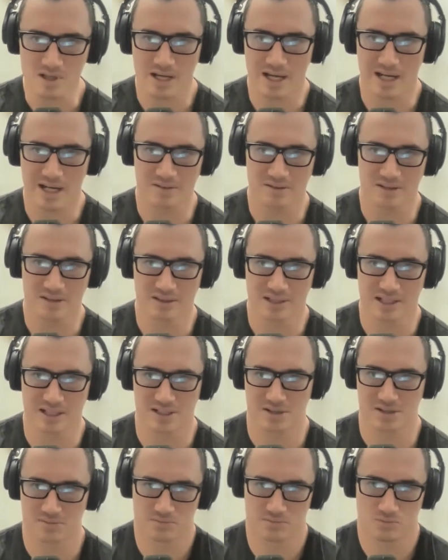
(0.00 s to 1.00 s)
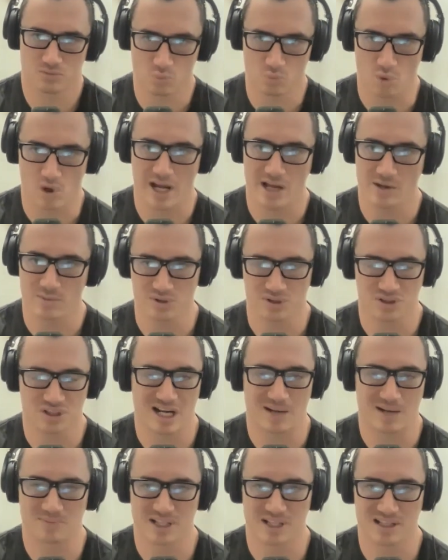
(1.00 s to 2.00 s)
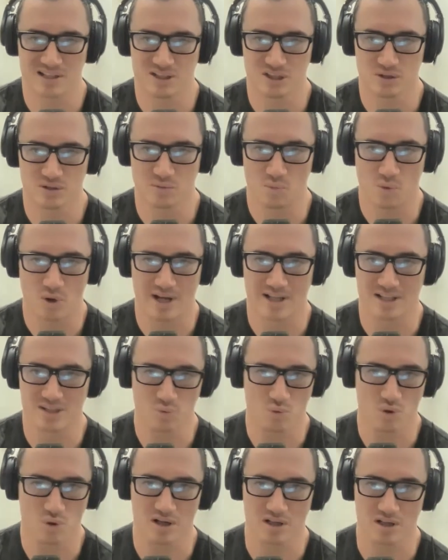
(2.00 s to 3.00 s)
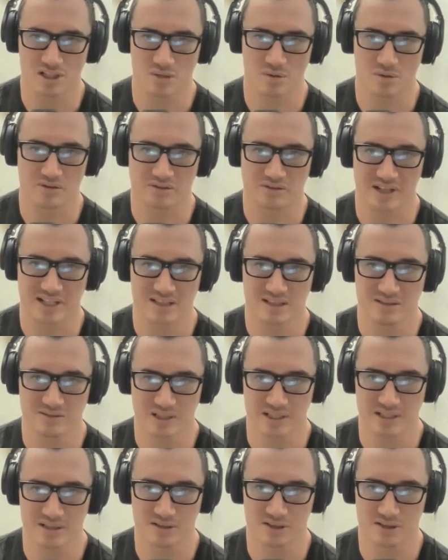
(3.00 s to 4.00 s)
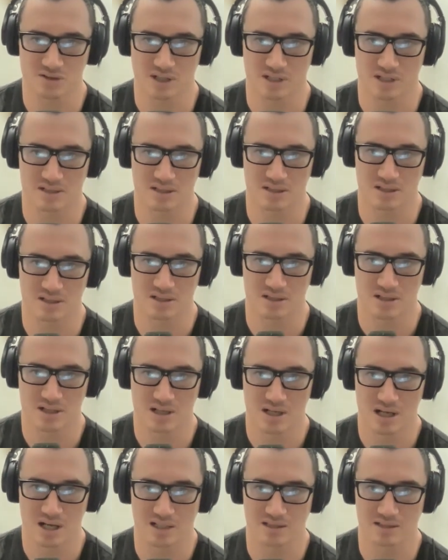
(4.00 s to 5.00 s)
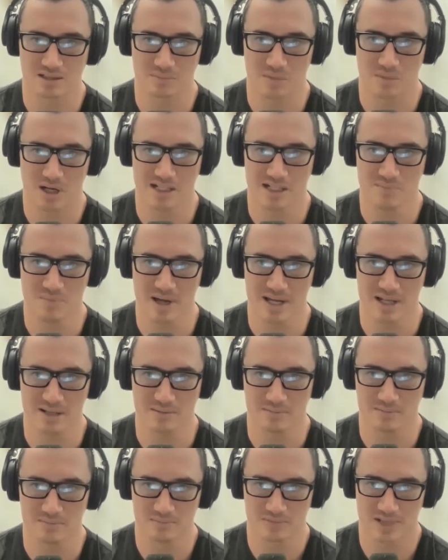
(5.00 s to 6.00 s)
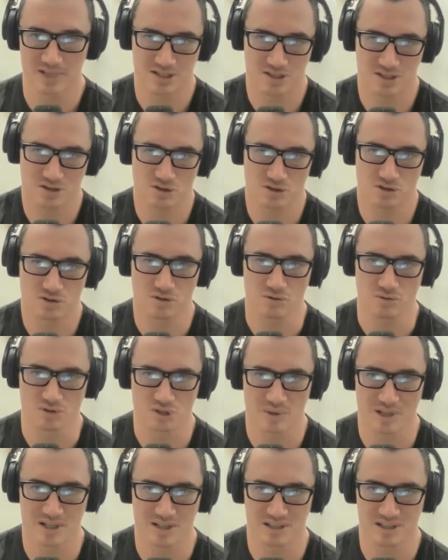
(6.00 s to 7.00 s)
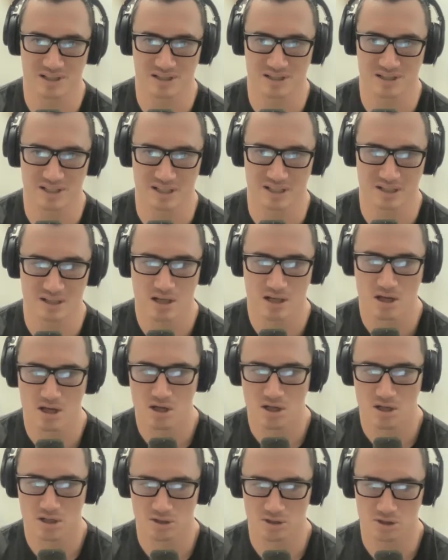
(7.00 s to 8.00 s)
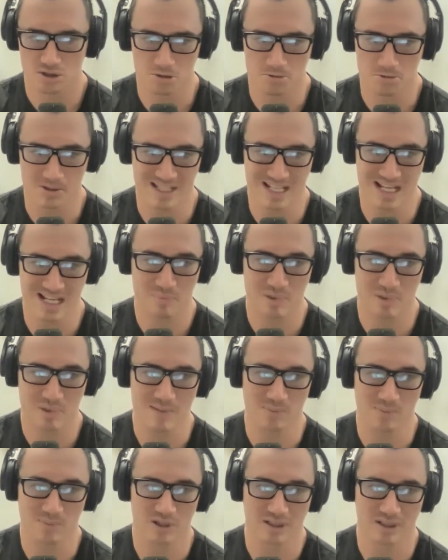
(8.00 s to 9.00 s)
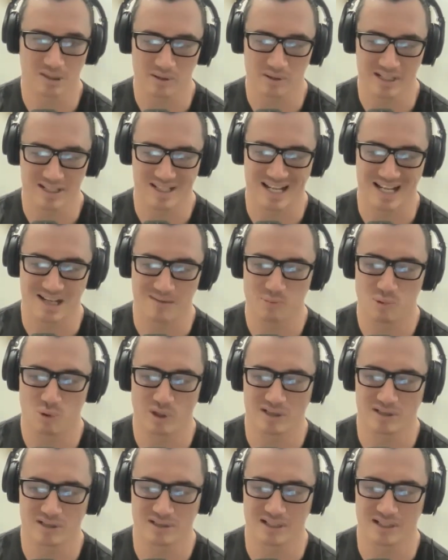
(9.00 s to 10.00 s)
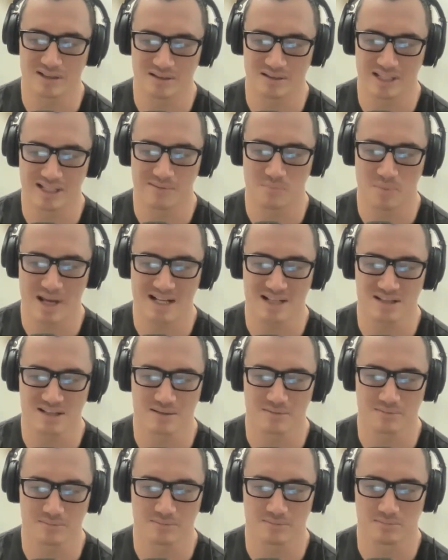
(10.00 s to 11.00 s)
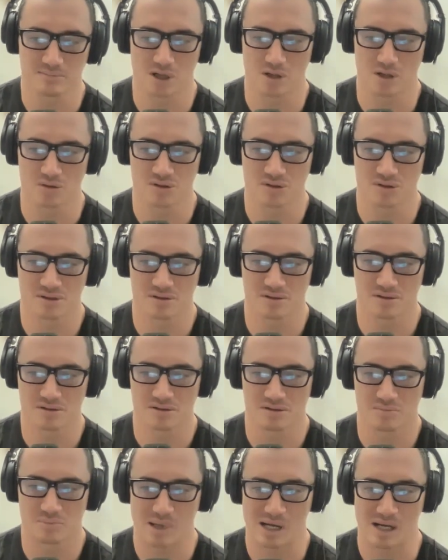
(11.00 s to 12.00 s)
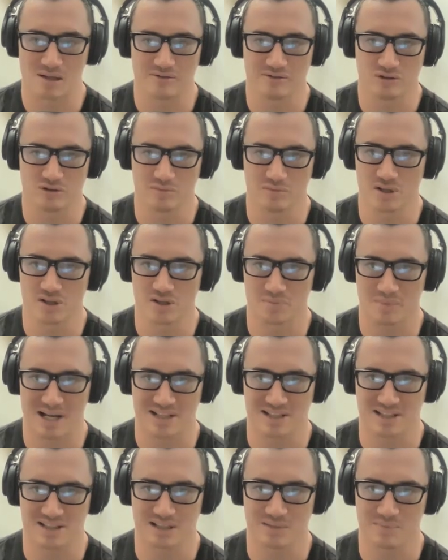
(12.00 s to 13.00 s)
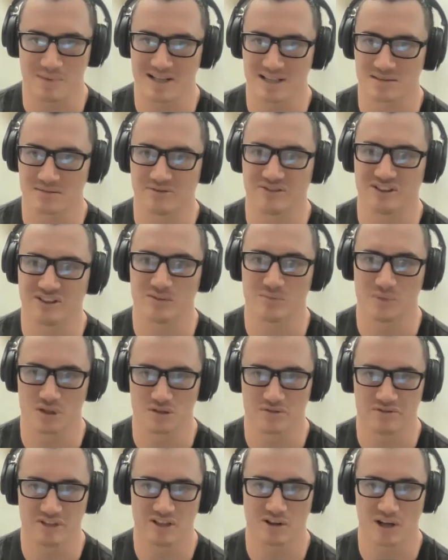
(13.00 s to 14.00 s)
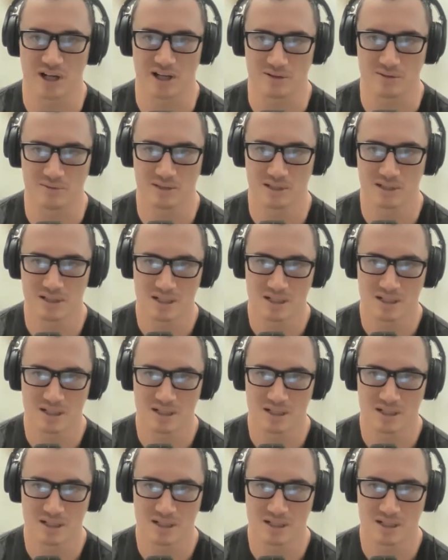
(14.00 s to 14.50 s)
And I think that's why it was tapped into and why it's worked so effectively to try to undermine men. That's the cruel twist, isn't it? Yeah. You get people at the exact point that they think makes them most powerful, most masculine, makes them feel most virile.